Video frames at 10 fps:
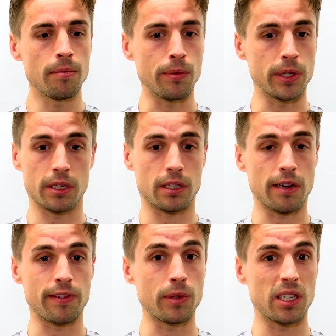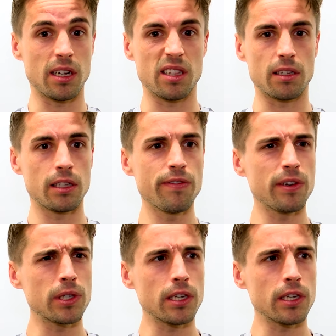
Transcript: But we just, I think we started, I don't think we